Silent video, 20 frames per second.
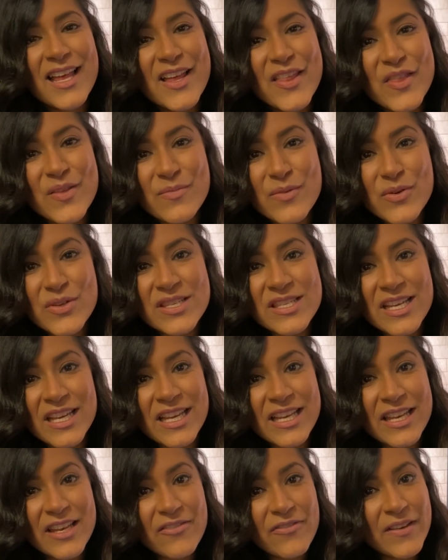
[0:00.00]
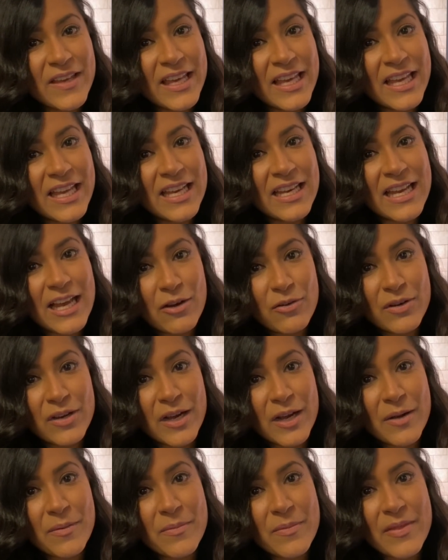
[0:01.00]
The most significant
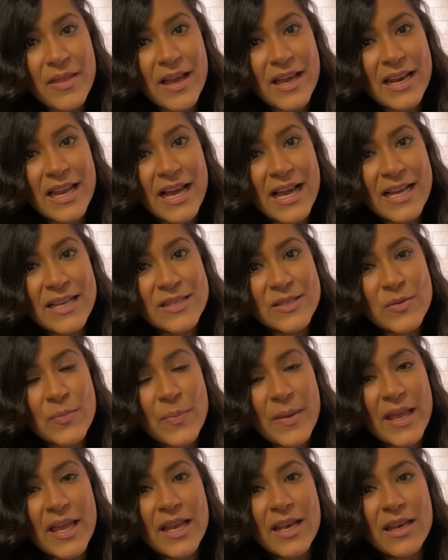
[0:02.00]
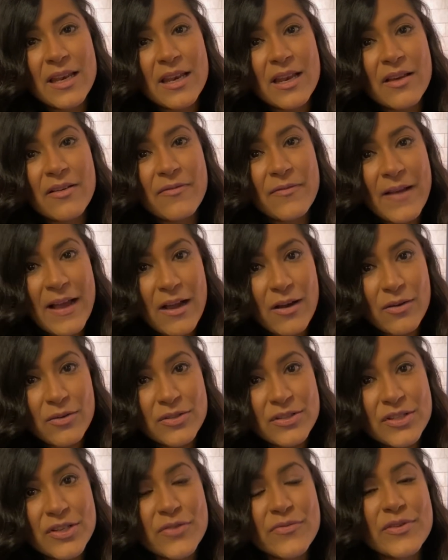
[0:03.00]
outcome that has been
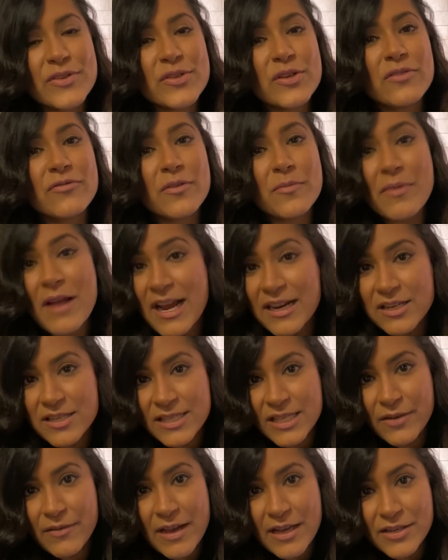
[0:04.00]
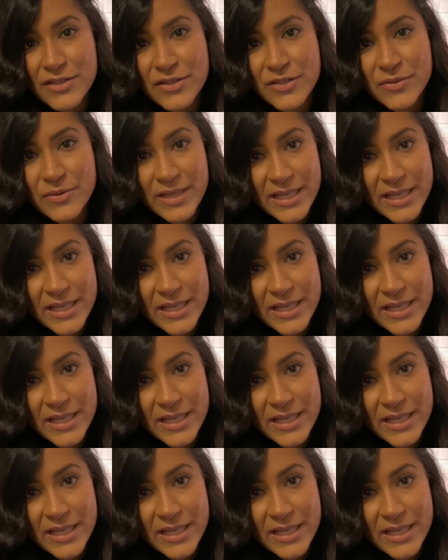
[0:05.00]
found to result from practicing gratitude